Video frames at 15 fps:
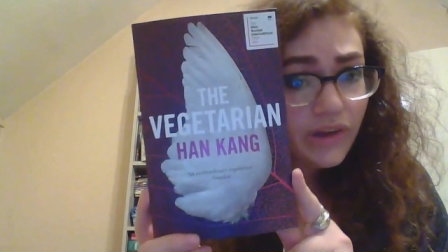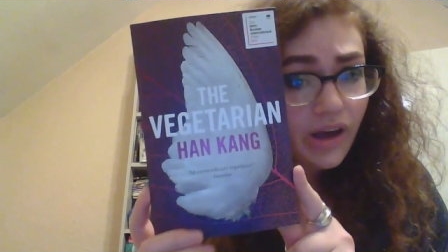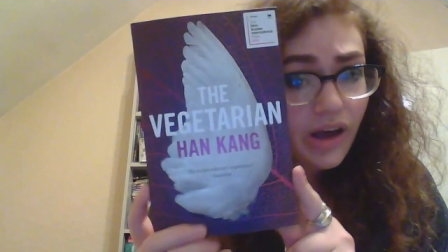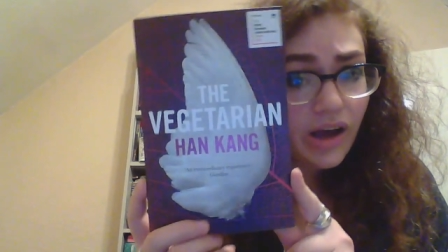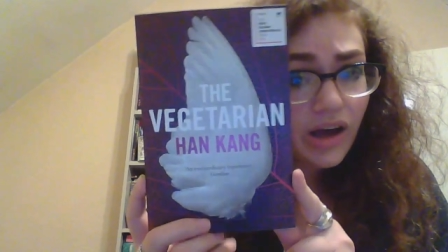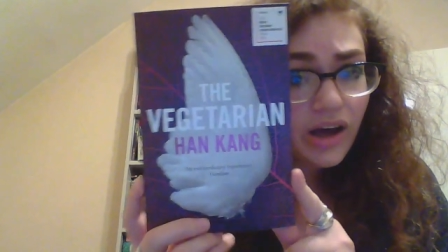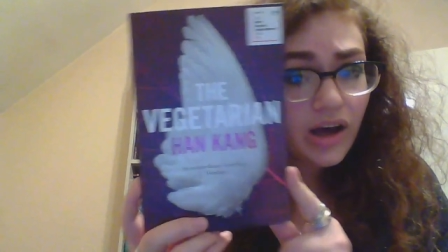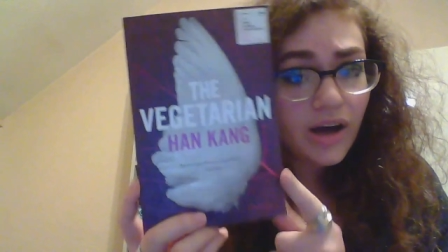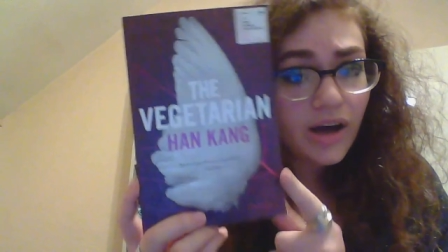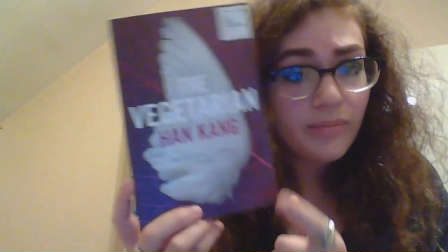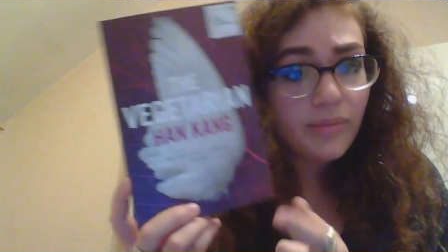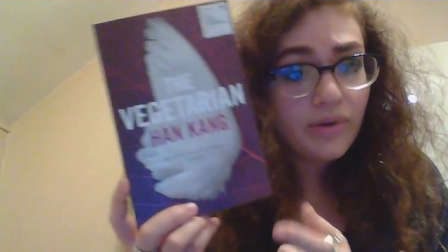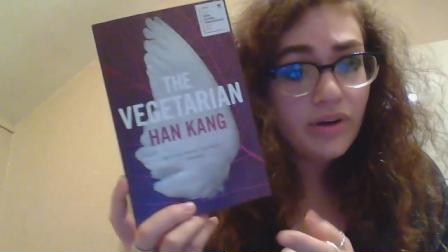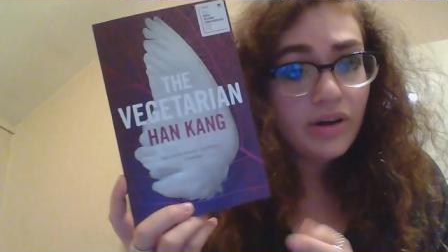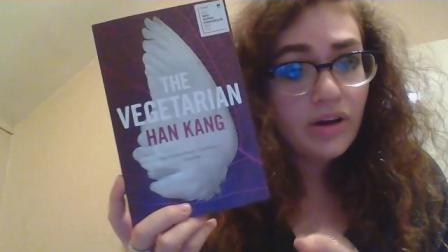
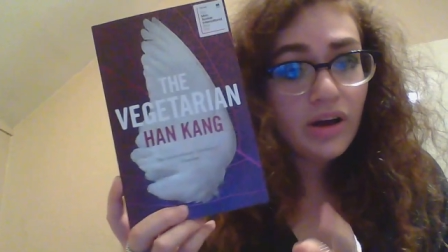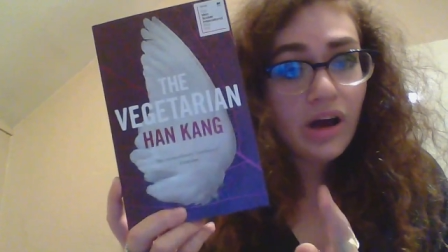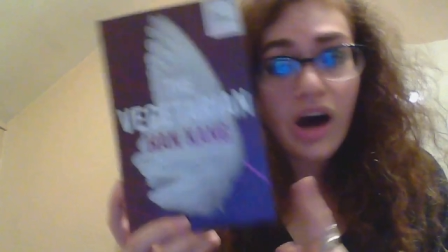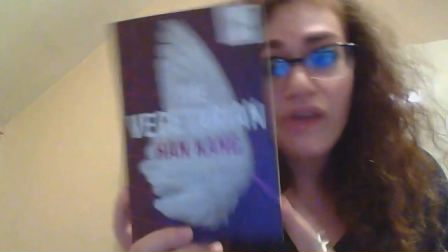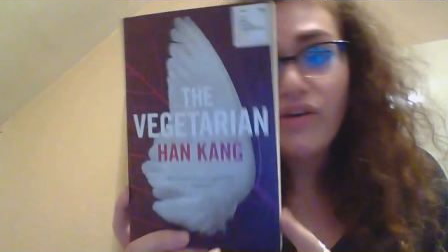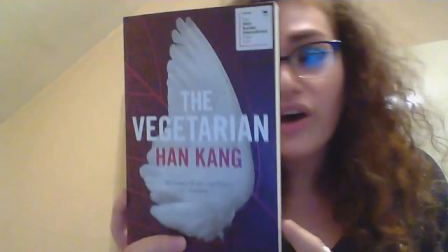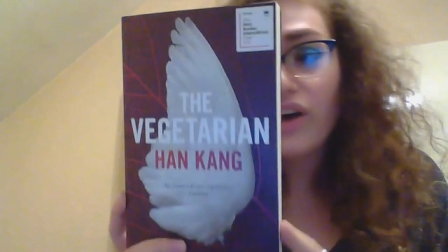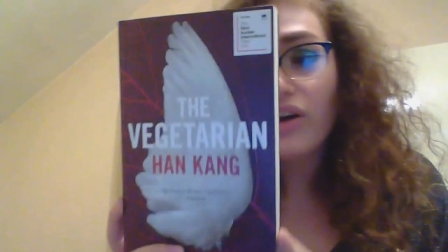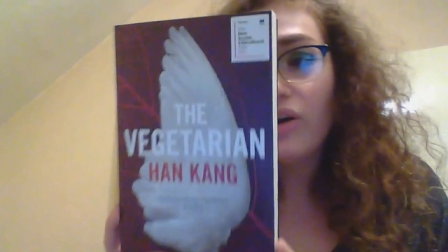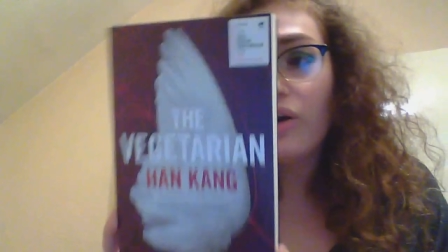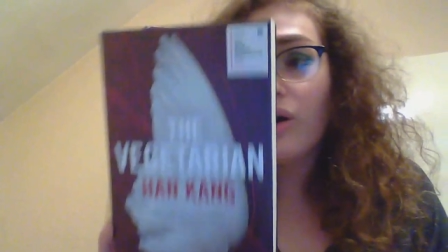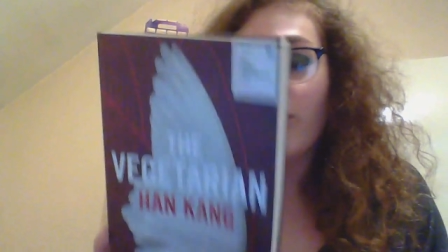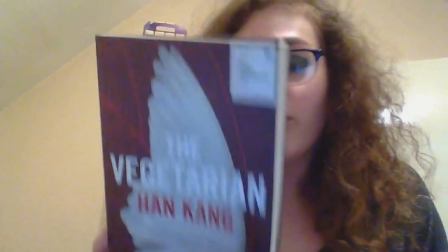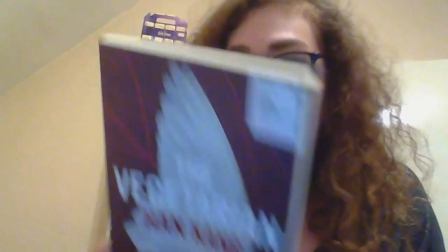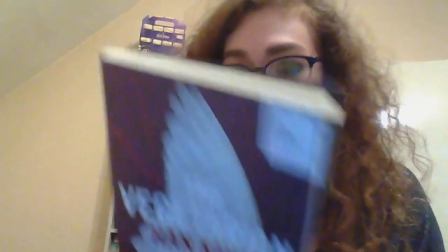I've heard a
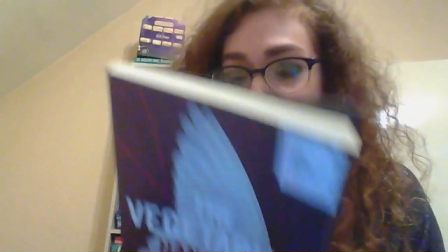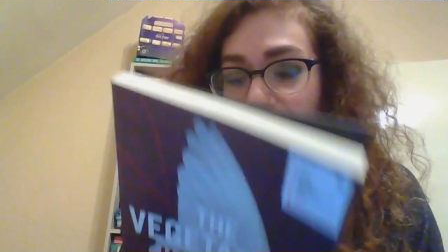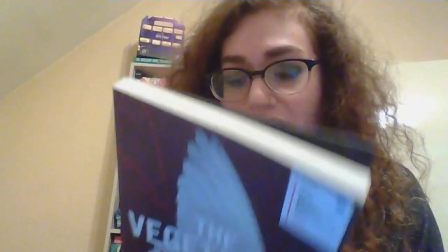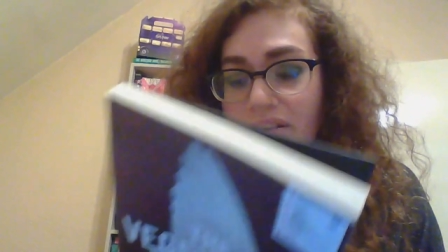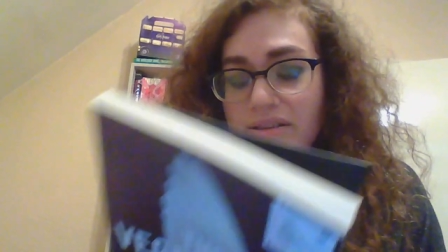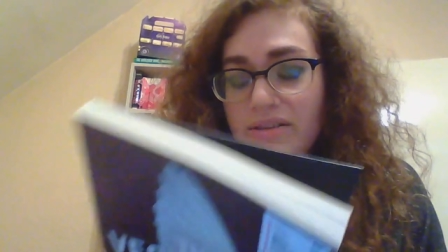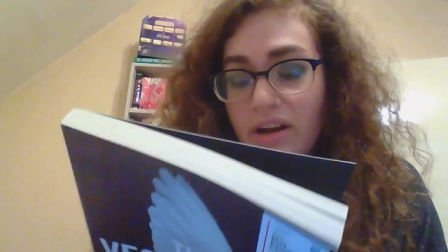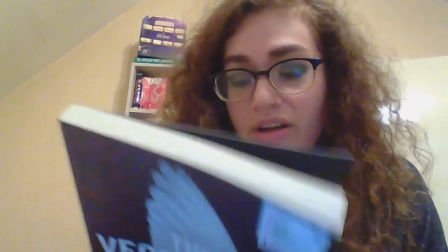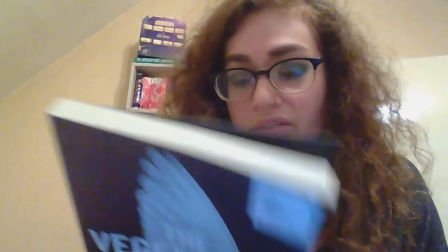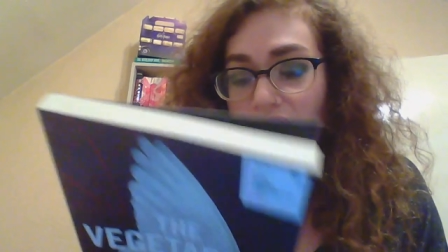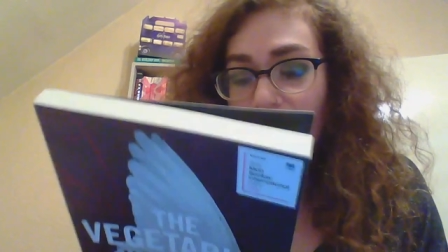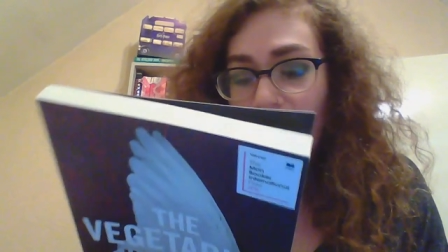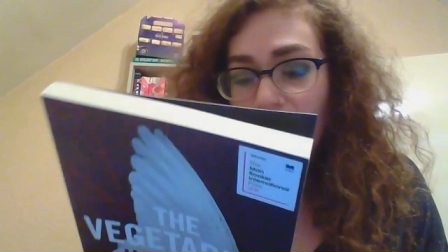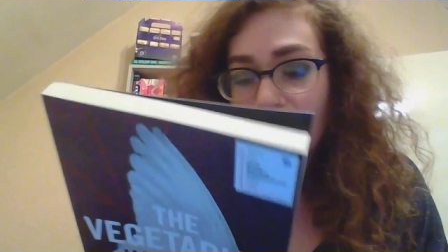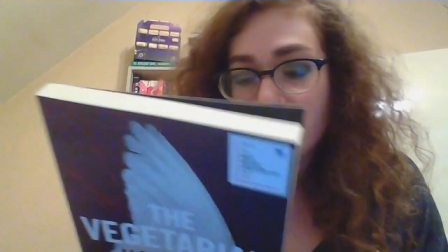lot about this, and I've
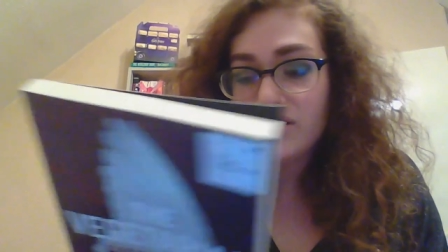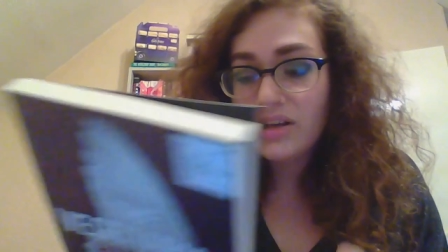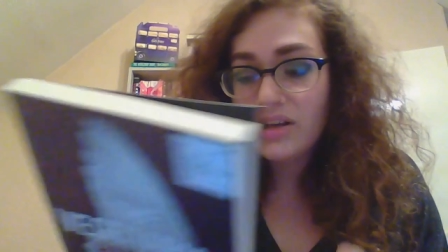heard